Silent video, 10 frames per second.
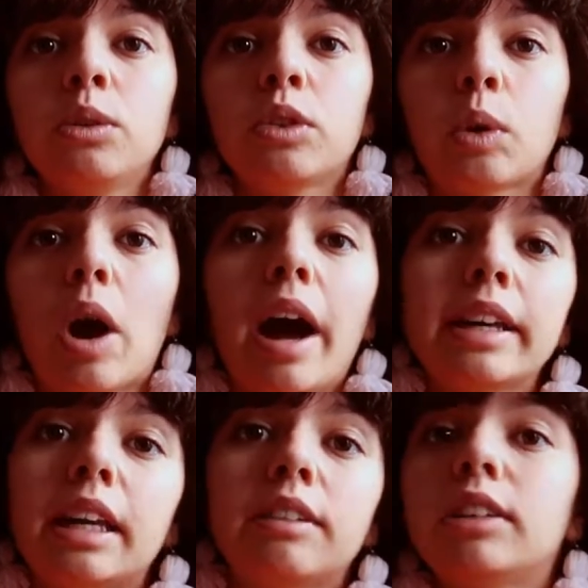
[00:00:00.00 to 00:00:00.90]
So I
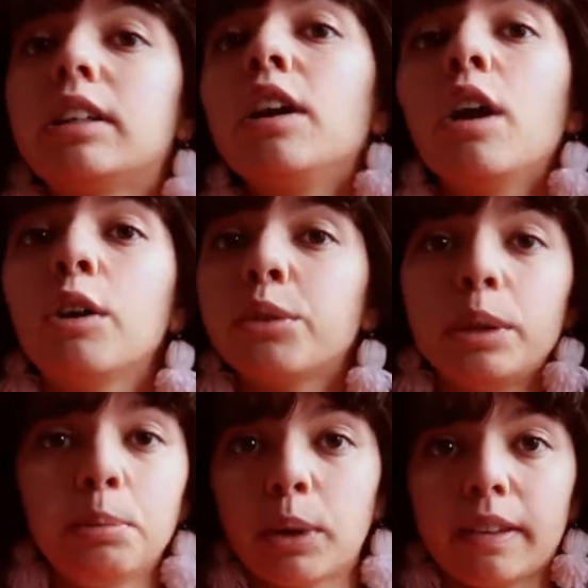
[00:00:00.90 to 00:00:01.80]
gave it
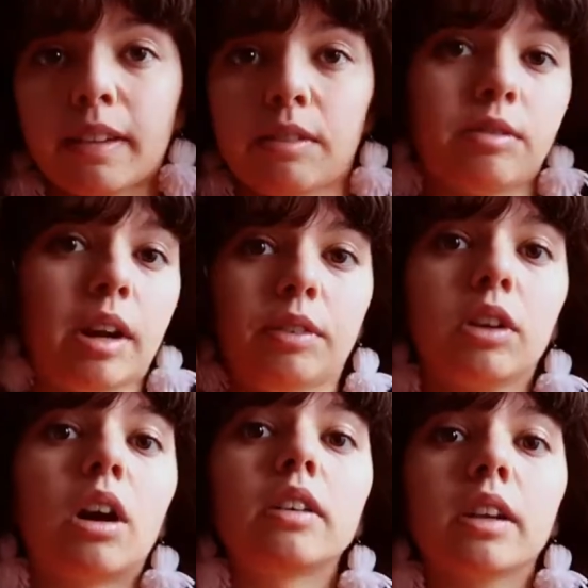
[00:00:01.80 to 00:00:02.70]
3.75
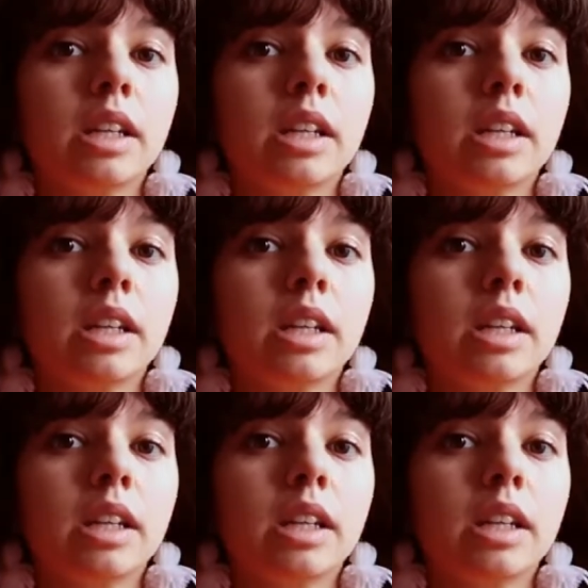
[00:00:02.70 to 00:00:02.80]
stars.